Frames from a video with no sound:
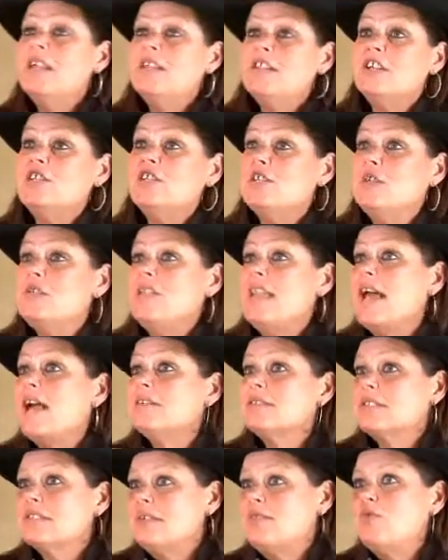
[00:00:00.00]
The
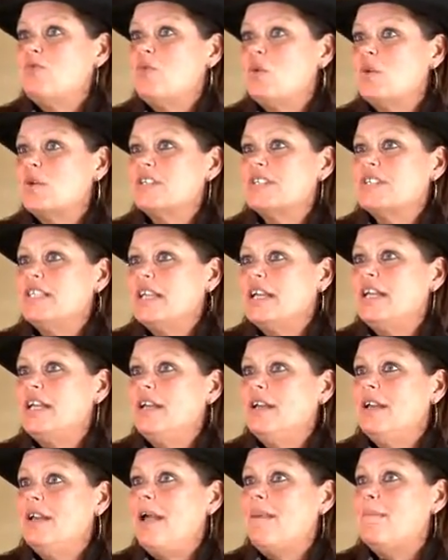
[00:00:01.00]

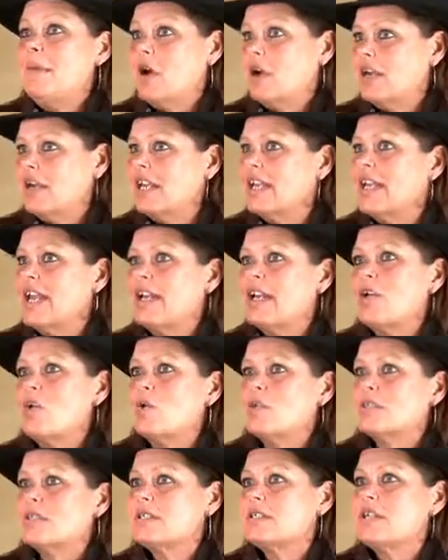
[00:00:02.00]
2014 American Cutting
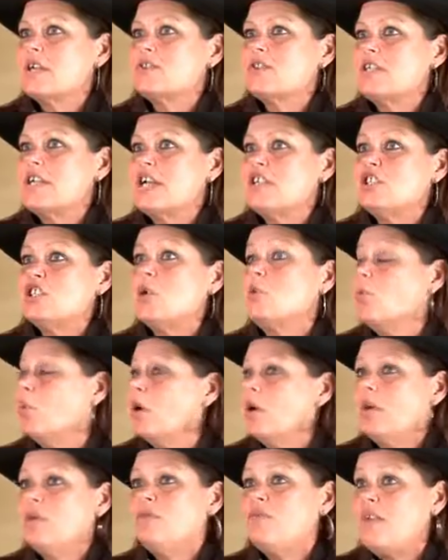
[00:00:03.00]
Horse Association
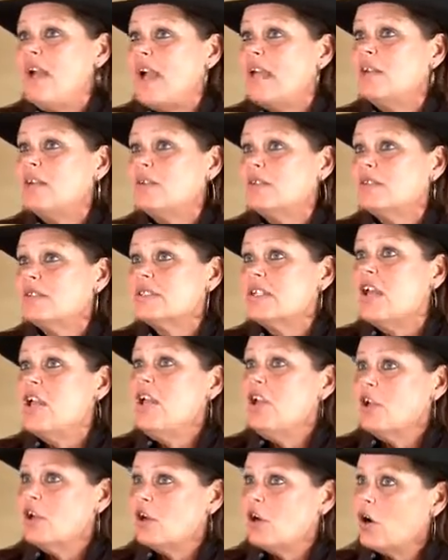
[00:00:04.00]
World Finals,
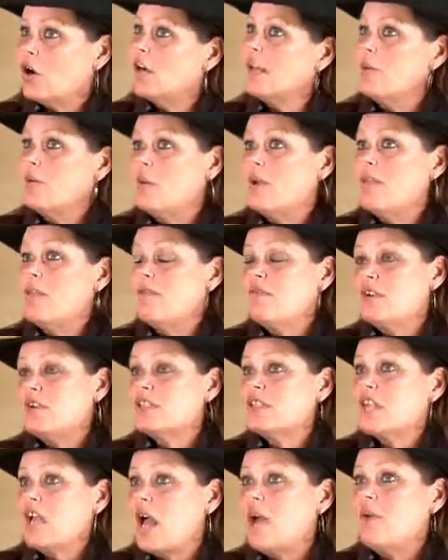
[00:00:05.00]
Curly won the
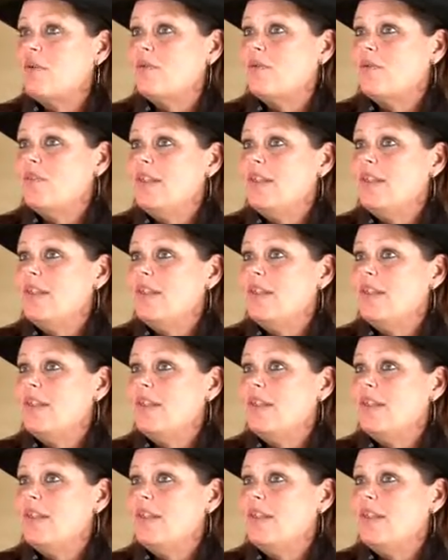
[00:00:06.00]
first go,